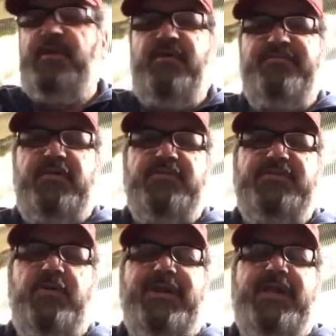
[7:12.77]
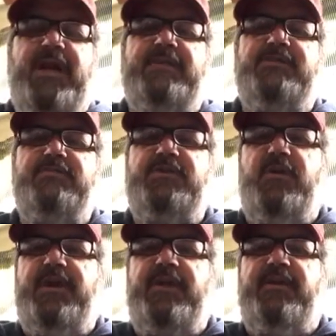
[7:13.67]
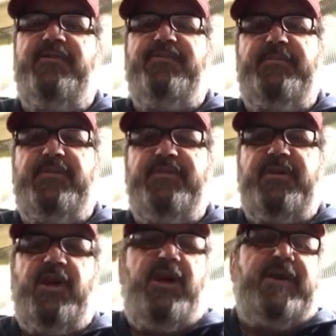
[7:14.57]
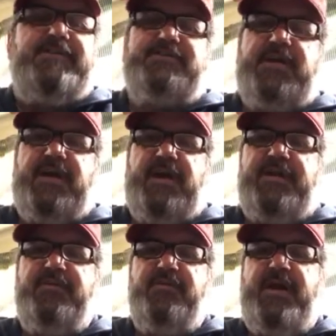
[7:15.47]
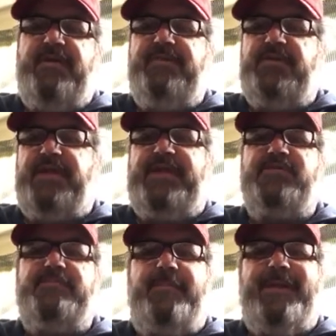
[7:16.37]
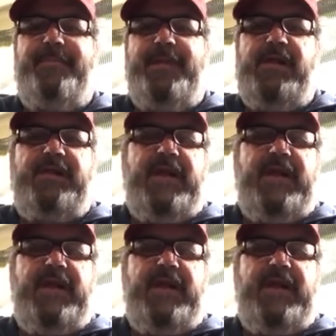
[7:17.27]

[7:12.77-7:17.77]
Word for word: you know, if you're so inclined to donate and contribute to the cause, uh, I do have a link to my PayPal